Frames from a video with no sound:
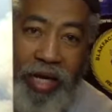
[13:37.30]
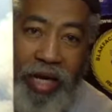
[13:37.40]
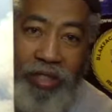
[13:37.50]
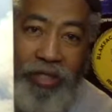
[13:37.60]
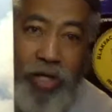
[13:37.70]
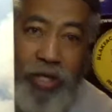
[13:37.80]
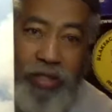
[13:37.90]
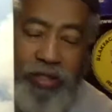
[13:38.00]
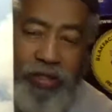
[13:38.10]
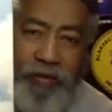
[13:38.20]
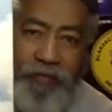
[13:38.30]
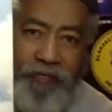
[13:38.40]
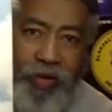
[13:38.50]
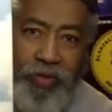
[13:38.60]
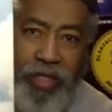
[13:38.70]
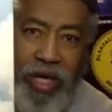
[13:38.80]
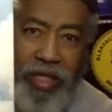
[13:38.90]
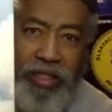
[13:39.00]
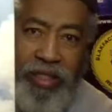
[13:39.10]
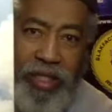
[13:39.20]
astronauts from the
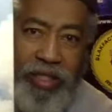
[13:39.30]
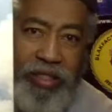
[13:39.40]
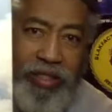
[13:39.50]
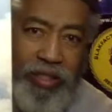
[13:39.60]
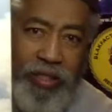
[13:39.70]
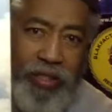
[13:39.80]
United States.